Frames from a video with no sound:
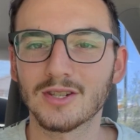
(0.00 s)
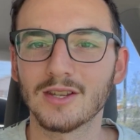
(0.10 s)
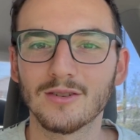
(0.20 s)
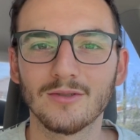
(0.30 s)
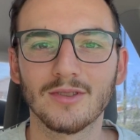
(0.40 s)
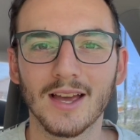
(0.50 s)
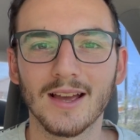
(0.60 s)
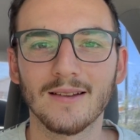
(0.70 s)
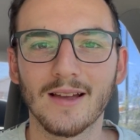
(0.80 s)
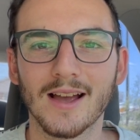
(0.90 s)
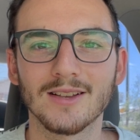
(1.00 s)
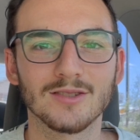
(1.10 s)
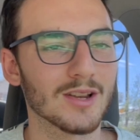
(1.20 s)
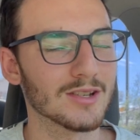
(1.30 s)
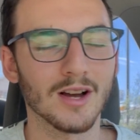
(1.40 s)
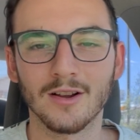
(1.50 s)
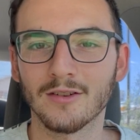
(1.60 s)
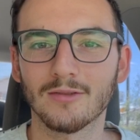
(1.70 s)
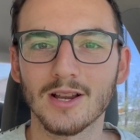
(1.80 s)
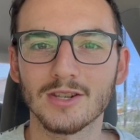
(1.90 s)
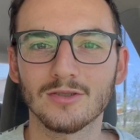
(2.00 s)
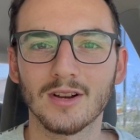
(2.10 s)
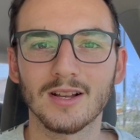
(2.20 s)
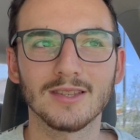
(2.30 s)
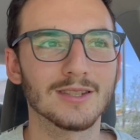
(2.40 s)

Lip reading: to you that has a ton of restaurants,